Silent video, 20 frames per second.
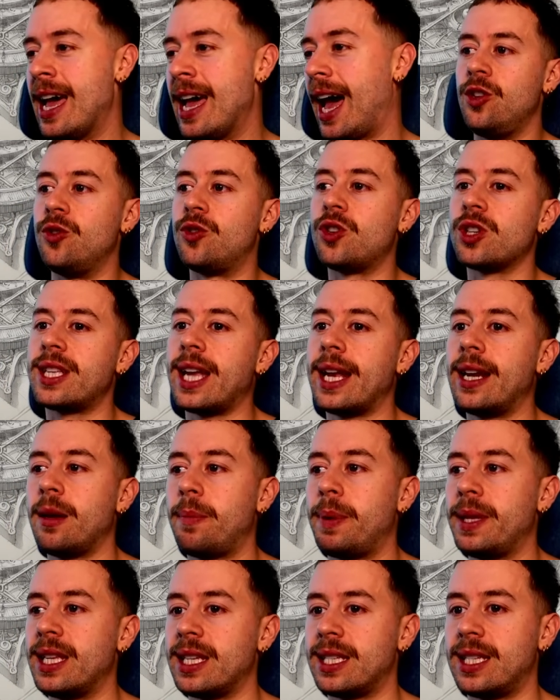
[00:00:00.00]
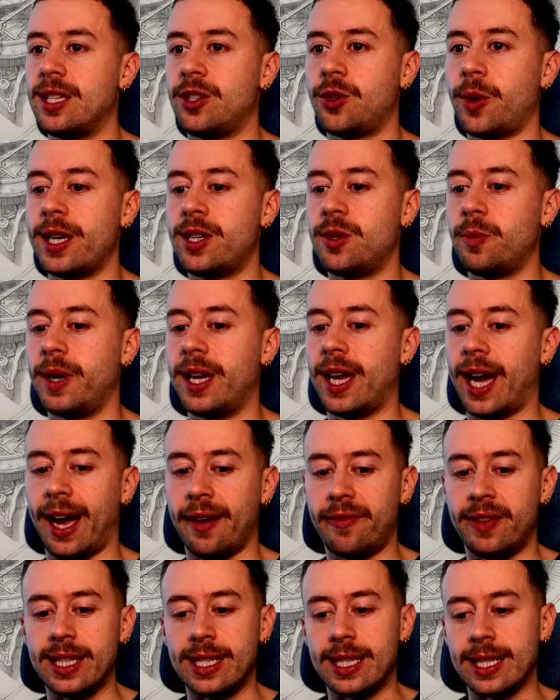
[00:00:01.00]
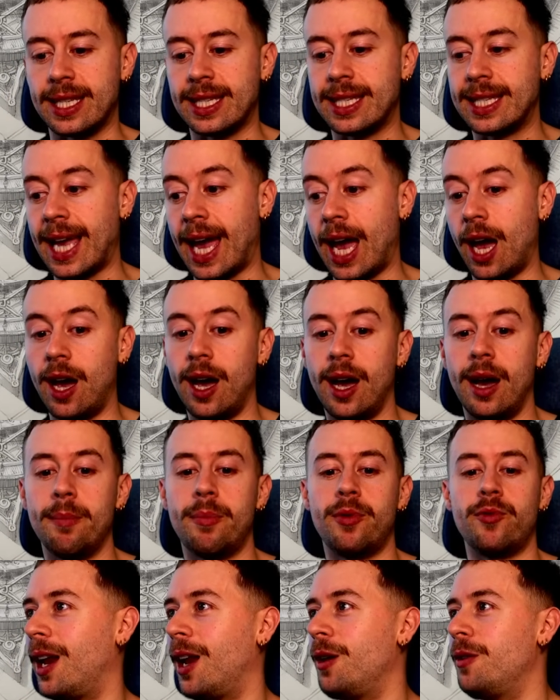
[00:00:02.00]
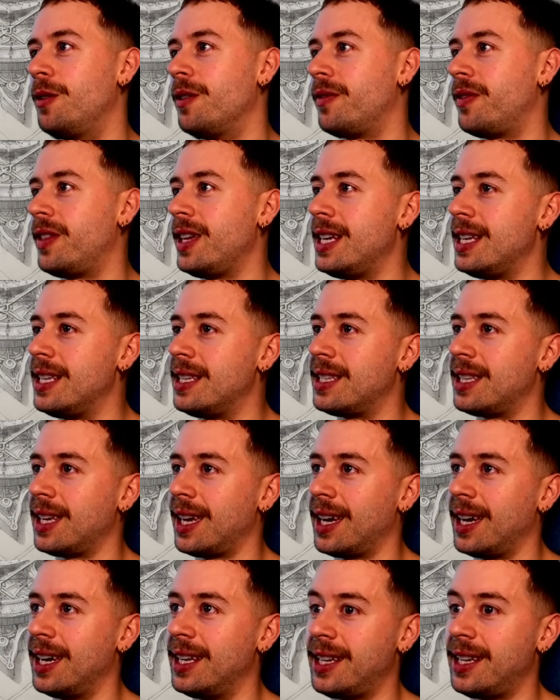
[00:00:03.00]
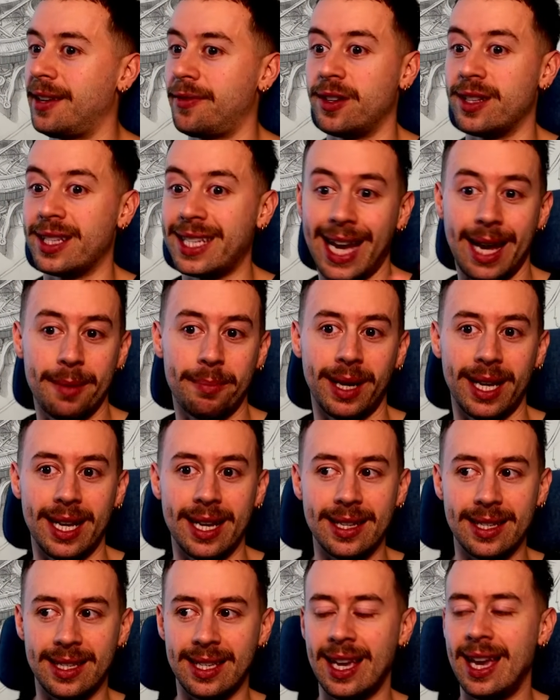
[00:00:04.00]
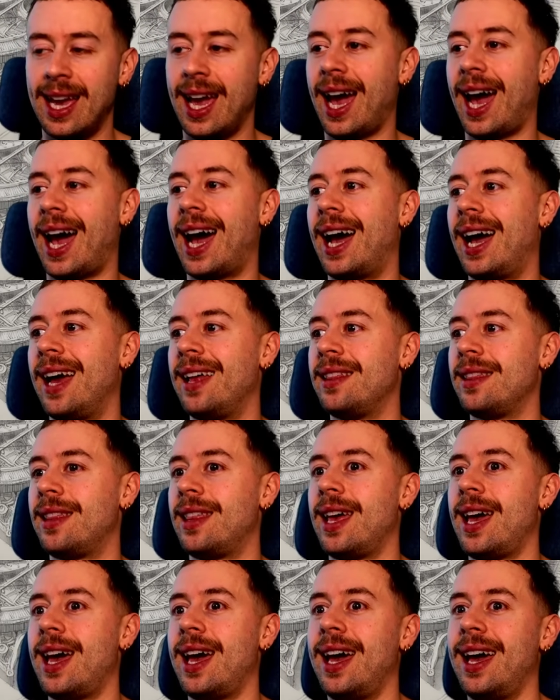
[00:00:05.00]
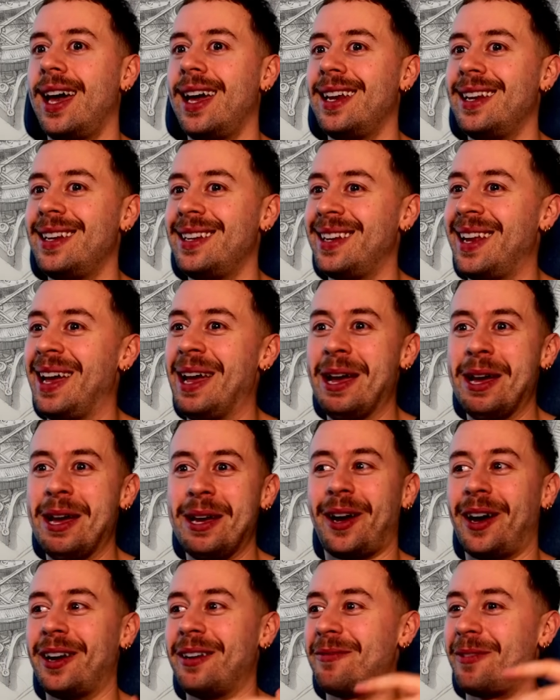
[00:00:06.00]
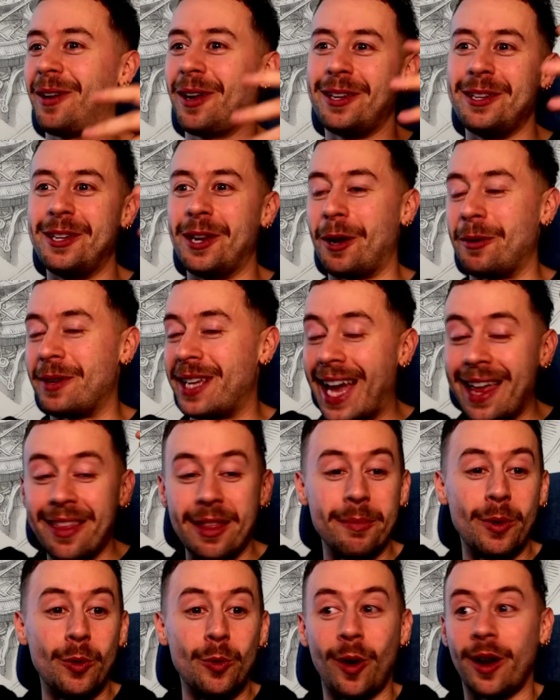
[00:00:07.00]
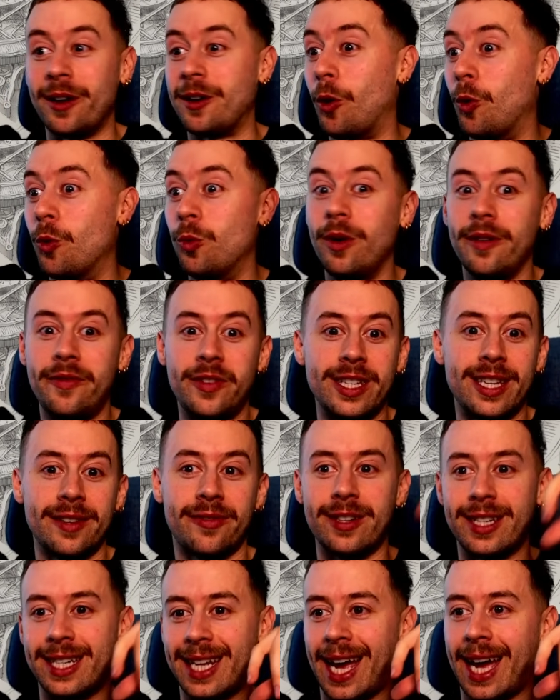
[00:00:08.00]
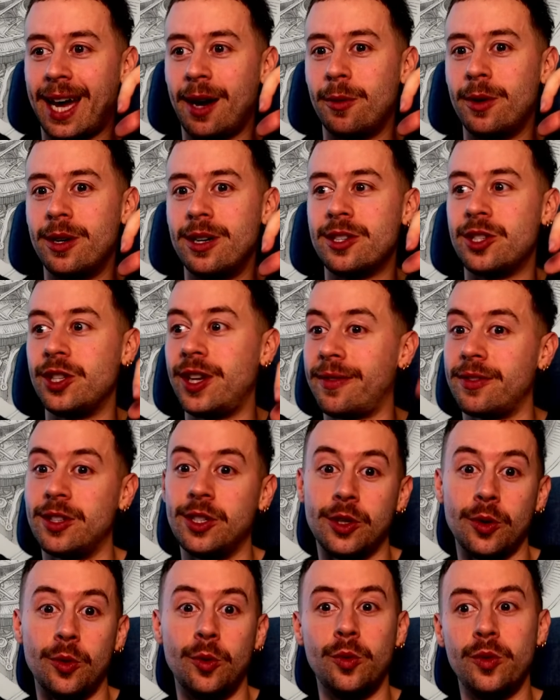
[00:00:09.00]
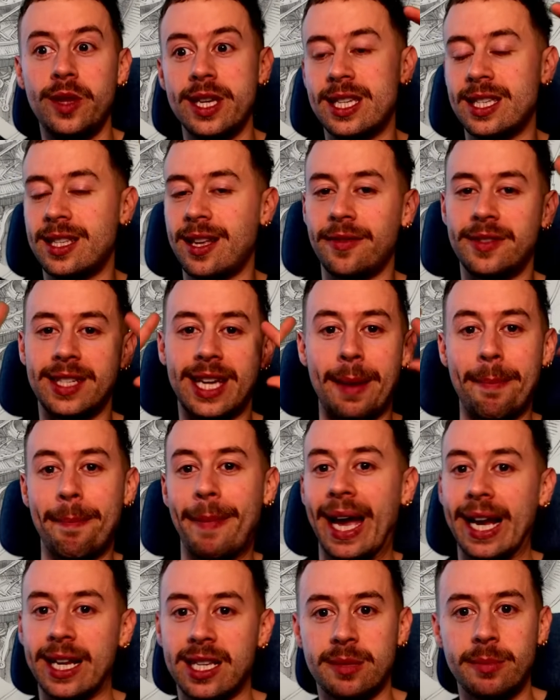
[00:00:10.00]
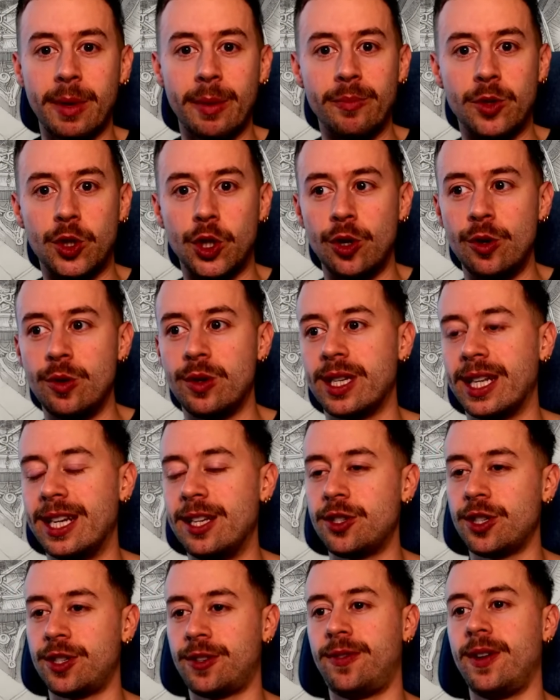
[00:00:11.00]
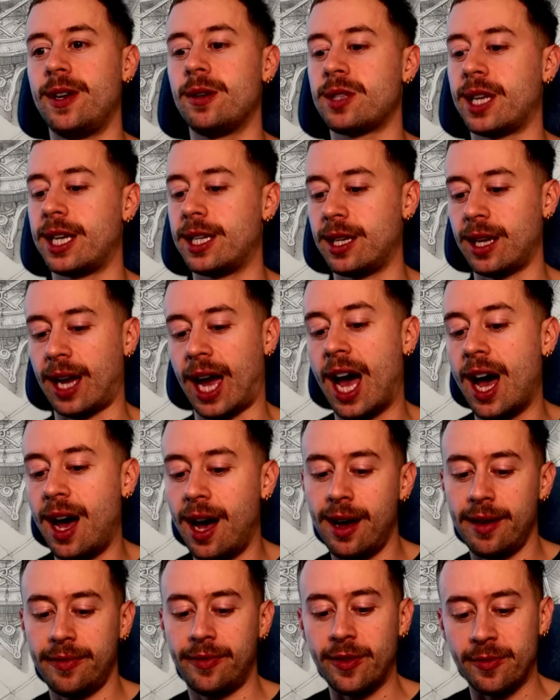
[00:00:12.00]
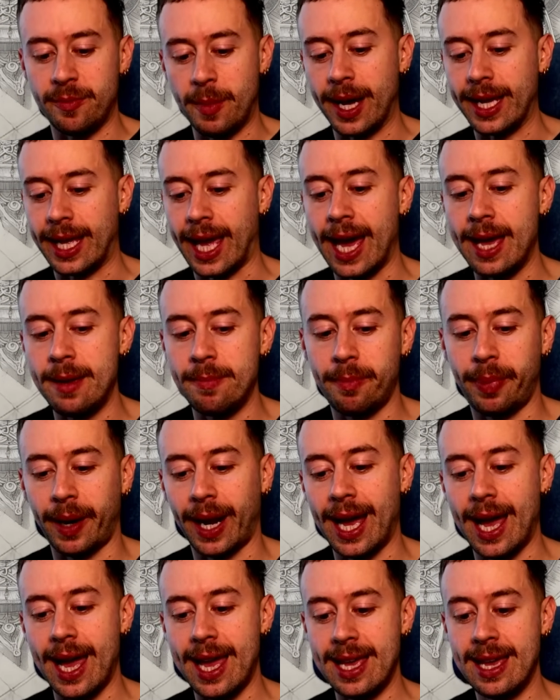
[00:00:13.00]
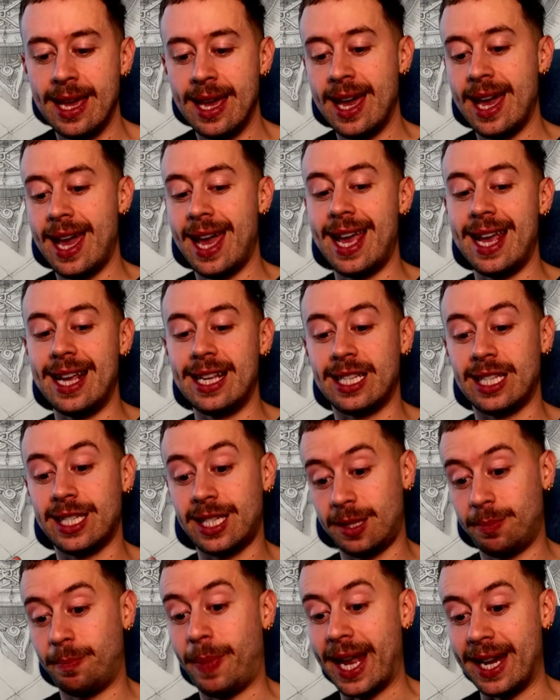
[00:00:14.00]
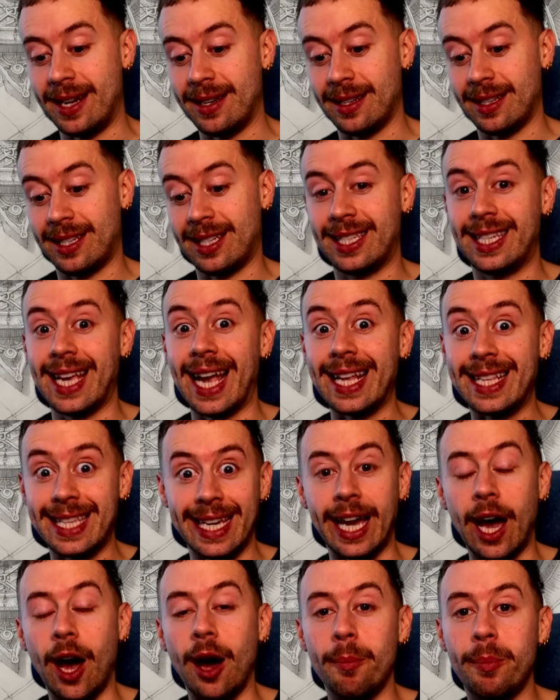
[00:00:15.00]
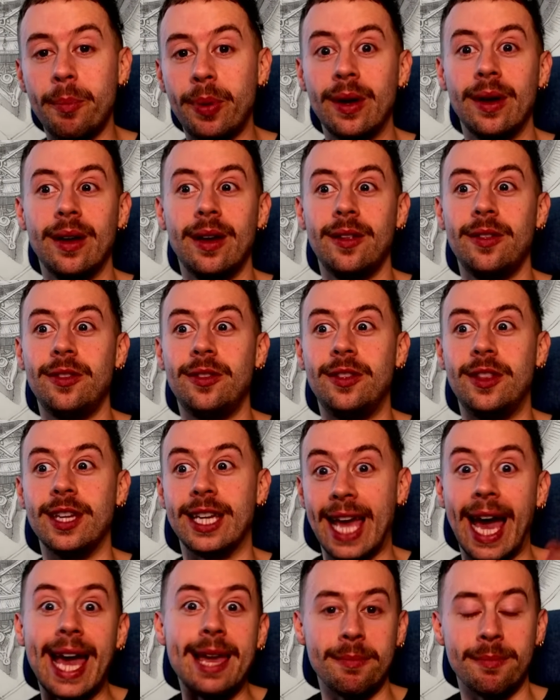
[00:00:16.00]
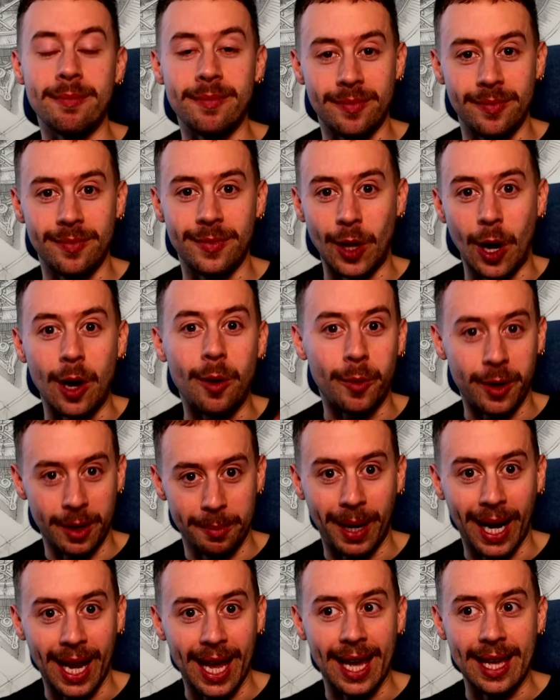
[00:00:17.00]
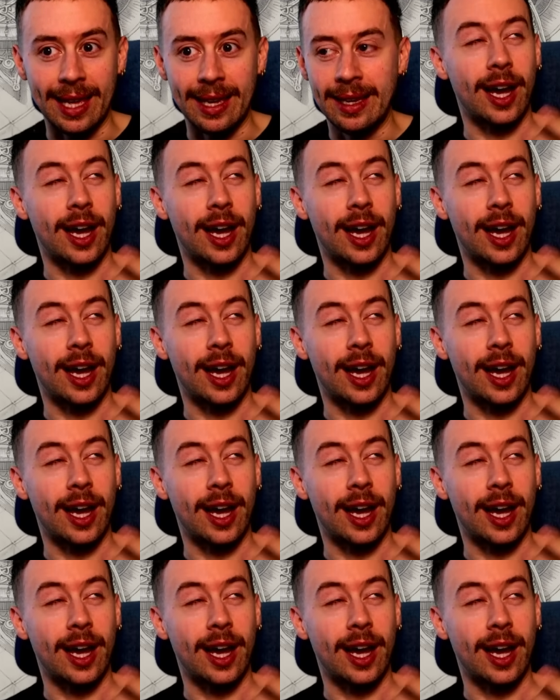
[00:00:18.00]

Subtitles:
You just end up in this situation where you're having to set up a load of these different tablets and then kind of like, get them all on all of your different towers, and you have to do all this stuff to get maximum juice, and it just feels like half of my gameplay is spent setting up the game that I want to play.